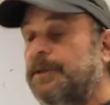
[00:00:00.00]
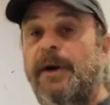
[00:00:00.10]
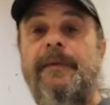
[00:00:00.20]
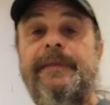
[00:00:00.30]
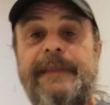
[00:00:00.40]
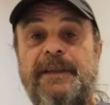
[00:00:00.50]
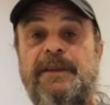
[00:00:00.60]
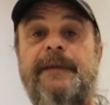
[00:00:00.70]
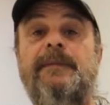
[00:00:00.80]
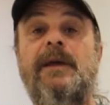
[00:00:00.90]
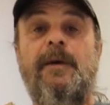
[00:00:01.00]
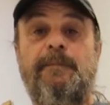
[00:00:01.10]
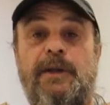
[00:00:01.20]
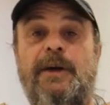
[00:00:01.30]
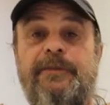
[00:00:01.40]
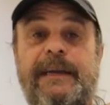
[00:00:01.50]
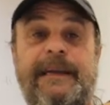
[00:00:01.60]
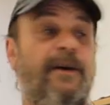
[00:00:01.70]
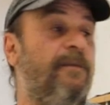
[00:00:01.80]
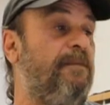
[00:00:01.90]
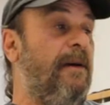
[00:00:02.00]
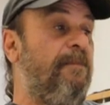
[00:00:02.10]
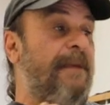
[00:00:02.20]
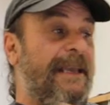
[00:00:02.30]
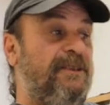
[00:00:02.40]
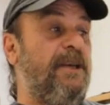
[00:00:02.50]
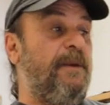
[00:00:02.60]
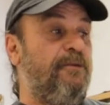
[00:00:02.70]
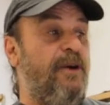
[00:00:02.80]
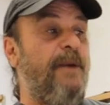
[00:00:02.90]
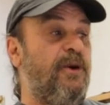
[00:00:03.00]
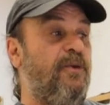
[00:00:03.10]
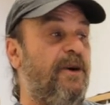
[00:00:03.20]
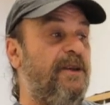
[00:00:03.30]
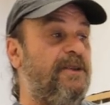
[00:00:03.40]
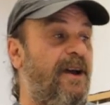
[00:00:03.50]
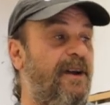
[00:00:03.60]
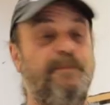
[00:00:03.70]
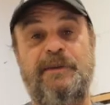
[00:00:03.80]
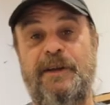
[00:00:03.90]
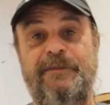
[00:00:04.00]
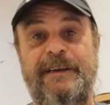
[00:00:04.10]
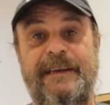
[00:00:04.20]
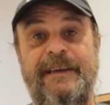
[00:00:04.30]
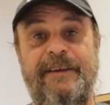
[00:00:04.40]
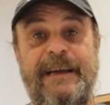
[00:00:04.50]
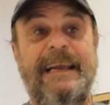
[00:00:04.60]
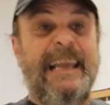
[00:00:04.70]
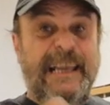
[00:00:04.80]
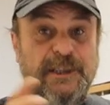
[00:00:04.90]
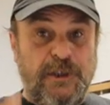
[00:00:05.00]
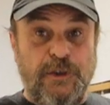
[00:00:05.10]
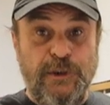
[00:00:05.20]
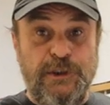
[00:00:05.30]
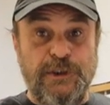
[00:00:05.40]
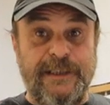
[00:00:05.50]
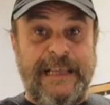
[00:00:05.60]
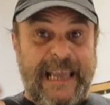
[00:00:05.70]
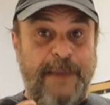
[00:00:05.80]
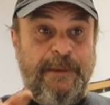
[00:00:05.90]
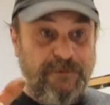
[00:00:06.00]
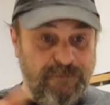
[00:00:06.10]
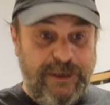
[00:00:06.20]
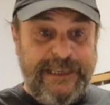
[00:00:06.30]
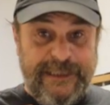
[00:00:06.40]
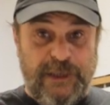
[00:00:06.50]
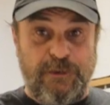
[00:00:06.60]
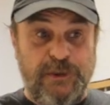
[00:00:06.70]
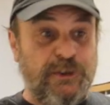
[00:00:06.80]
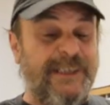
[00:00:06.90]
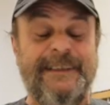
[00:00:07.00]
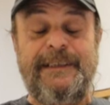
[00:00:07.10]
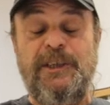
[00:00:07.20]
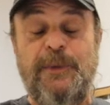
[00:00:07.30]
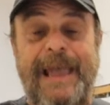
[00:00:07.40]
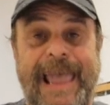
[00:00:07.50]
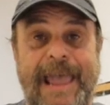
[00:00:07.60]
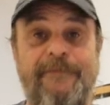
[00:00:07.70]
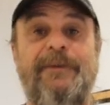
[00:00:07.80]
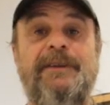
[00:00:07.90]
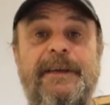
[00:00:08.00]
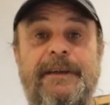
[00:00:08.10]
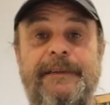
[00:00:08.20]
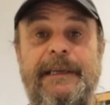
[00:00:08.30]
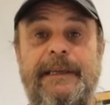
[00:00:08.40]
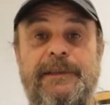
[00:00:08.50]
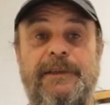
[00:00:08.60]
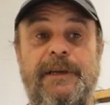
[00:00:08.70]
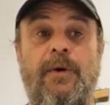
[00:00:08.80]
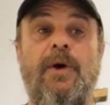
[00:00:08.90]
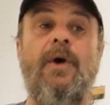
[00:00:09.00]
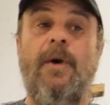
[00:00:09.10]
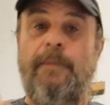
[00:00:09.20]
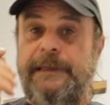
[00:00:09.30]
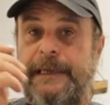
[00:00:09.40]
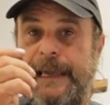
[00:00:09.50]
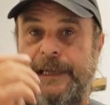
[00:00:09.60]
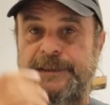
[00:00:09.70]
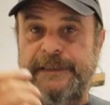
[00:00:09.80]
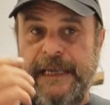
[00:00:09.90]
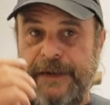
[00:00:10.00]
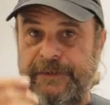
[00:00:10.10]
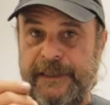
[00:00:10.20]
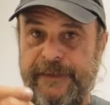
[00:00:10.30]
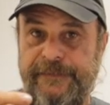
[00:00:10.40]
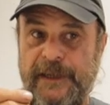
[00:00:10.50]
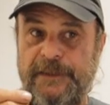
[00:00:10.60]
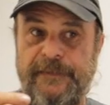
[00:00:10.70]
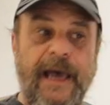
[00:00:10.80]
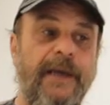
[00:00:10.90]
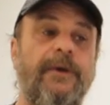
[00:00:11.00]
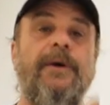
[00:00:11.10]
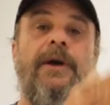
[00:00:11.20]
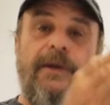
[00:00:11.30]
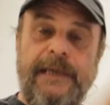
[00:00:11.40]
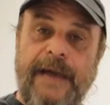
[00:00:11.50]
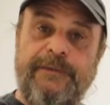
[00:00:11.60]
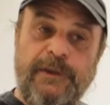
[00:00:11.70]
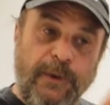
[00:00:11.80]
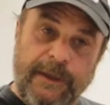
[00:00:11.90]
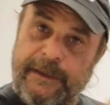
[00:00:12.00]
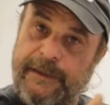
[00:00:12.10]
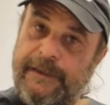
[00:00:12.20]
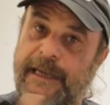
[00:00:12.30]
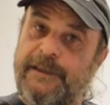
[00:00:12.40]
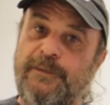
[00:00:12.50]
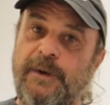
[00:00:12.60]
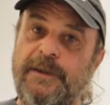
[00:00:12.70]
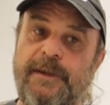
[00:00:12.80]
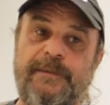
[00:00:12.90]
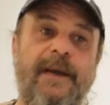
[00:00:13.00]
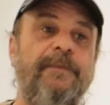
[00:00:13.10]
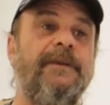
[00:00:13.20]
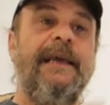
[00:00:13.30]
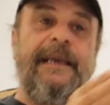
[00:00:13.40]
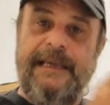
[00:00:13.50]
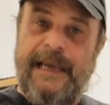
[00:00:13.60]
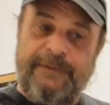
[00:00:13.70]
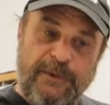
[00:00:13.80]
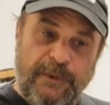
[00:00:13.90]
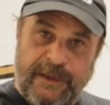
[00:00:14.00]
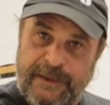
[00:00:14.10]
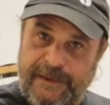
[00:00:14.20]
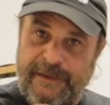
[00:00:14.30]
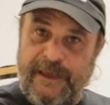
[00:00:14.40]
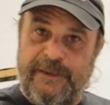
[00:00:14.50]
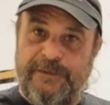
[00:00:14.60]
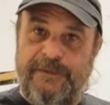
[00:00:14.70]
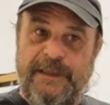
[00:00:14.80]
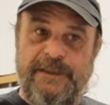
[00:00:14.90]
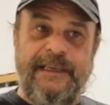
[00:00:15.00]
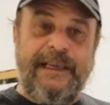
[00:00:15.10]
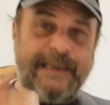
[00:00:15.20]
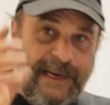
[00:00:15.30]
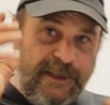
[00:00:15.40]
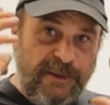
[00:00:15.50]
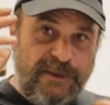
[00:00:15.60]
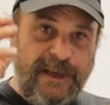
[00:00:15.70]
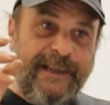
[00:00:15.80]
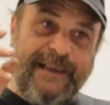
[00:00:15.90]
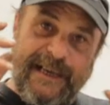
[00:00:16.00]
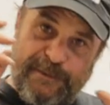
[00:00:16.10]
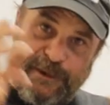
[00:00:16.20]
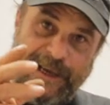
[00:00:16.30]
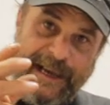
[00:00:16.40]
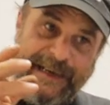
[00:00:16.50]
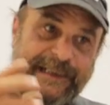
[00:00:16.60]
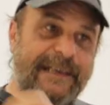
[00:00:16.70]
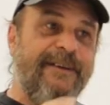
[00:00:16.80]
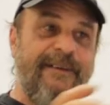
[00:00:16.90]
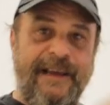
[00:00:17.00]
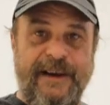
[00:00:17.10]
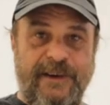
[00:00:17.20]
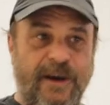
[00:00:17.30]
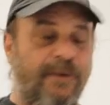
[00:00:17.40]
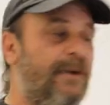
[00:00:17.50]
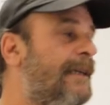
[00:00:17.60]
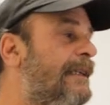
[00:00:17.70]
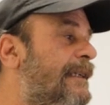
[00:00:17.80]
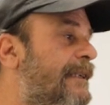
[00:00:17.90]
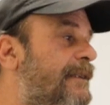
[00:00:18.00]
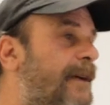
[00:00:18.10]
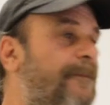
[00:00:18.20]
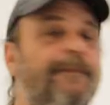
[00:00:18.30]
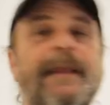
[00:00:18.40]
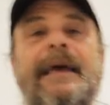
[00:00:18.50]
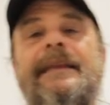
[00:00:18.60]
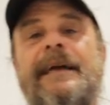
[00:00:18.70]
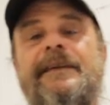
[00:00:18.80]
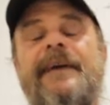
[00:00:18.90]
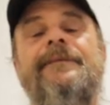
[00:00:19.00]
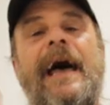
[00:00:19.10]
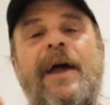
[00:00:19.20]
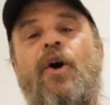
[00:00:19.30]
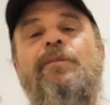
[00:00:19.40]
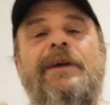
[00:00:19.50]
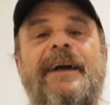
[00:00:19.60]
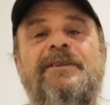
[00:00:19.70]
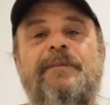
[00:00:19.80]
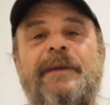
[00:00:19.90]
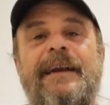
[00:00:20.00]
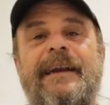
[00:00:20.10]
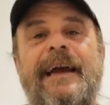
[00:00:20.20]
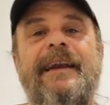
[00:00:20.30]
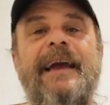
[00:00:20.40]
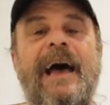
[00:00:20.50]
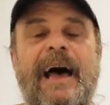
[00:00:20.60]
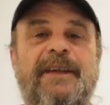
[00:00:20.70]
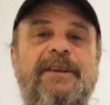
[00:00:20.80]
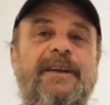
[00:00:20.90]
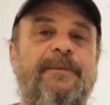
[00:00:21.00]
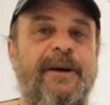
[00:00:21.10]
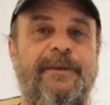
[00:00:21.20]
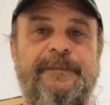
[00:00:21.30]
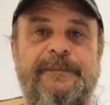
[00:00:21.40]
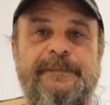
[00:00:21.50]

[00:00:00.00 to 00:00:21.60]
So that's it plug reading, a, a, basic primer course on plug reading, right? It's crucial, like I mean really crucial. tell you every single thing you need to know. But you can't just take everything at face value. You have to do a little detective work sometimes. You have to do a little deductive reasoning. You got to use your head. You got to put your head in gear and go. So that's it. I hope you got something out of that. I'll see you tomorrow.